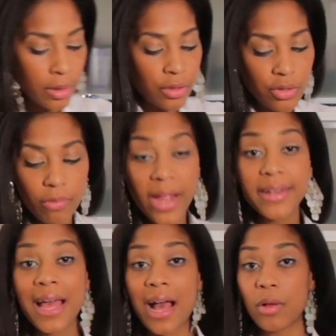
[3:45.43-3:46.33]
So right
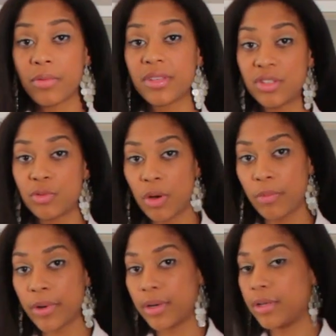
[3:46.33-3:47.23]
now, this is what
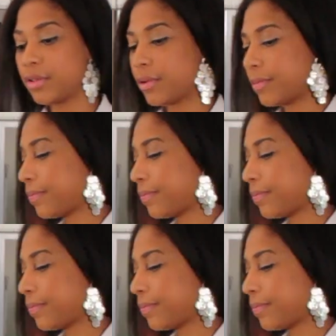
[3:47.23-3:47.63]
we're gonna do.